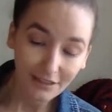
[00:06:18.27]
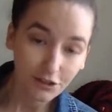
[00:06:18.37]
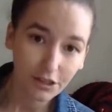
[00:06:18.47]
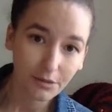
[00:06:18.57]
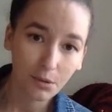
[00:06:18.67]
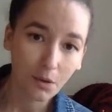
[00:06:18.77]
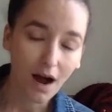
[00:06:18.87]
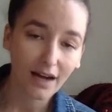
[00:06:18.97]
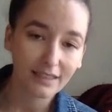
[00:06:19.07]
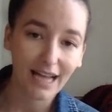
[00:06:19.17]
Hydrogen
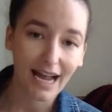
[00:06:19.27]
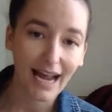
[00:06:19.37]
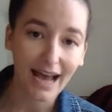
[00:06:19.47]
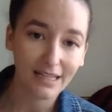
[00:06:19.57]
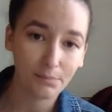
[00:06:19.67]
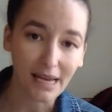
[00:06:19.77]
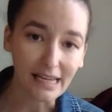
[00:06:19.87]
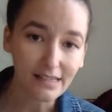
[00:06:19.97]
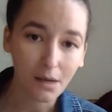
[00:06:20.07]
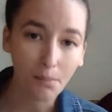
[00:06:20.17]
peroxide has
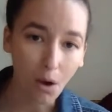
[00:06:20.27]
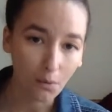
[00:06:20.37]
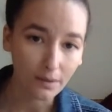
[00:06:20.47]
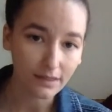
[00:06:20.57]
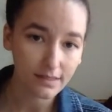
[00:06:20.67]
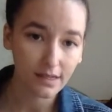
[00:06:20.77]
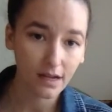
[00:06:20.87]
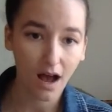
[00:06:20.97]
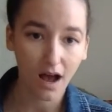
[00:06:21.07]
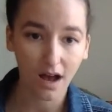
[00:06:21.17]
base components
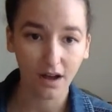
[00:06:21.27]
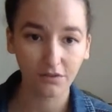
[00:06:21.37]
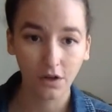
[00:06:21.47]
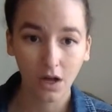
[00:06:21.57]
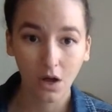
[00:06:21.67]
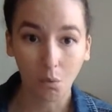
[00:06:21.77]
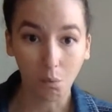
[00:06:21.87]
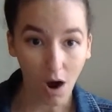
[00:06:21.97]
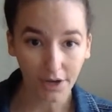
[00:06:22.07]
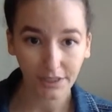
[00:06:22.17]
of
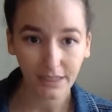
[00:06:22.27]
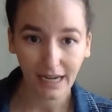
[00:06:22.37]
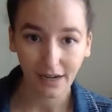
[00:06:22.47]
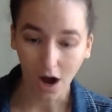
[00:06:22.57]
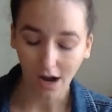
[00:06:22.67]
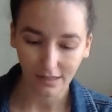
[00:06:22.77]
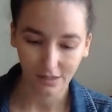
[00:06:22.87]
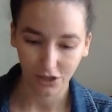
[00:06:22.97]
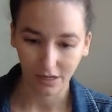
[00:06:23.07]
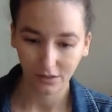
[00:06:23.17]
water and
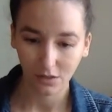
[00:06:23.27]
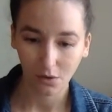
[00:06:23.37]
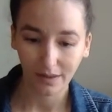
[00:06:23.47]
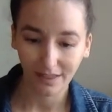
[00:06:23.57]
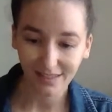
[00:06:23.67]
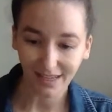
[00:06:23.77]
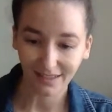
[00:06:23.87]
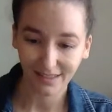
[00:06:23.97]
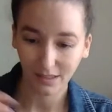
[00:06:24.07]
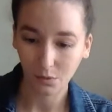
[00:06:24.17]
oxygen. So in this
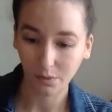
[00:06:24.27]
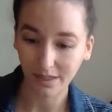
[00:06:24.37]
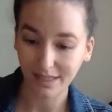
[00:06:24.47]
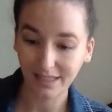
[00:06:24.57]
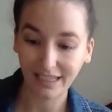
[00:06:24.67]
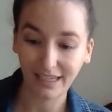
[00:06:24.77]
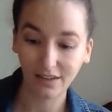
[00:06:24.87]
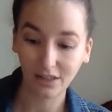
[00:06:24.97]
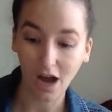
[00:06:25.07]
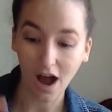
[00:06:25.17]
instance, we're
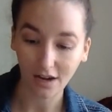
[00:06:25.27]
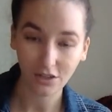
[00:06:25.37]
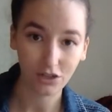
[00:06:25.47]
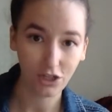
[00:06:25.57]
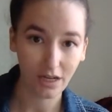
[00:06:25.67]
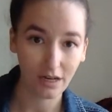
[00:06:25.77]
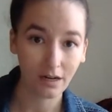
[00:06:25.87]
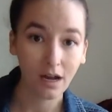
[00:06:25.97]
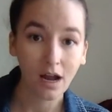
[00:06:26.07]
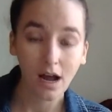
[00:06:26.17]
seeing the
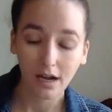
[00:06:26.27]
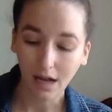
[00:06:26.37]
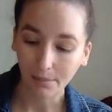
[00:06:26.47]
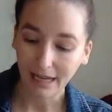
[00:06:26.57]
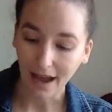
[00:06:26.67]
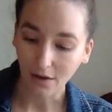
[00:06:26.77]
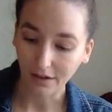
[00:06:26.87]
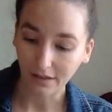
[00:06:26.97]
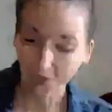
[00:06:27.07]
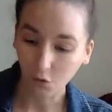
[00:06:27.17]
oxygen coming out
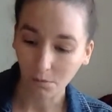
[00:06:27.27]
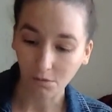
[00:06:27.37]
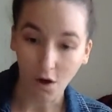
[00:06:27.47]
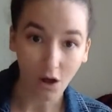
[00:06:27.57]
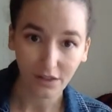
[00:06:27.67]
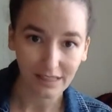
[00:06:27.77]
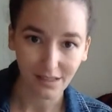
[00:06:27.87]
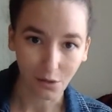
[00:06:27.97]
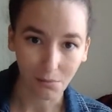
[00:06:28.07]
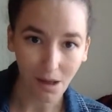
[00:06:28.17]
in the form of all these
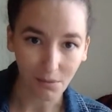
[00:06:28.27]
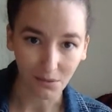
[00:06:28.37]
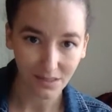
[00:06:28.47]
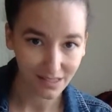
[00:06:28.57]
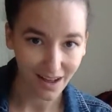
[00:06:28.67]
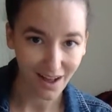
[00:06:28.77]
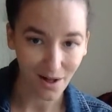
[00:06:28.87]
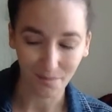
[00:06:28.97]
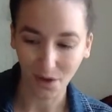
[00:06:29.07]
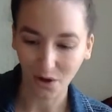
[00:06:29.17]
little bubbles,
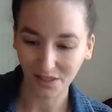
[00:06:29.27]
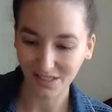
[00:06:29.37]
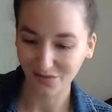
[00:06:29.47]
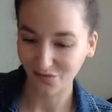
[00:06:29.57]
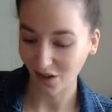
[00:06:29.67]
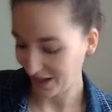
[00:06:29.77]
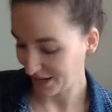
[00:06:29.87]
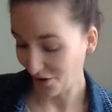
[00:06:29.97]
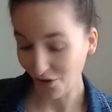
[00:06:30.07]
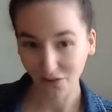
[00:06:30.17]
all this
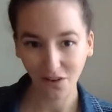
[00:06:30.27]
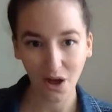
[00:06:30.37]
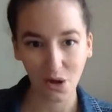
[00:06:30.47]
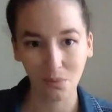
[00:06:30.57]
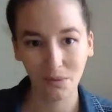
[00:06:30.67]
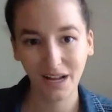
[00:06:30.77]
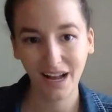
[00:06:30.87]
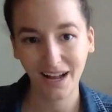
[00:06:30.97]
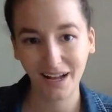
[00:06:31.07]
fun foam.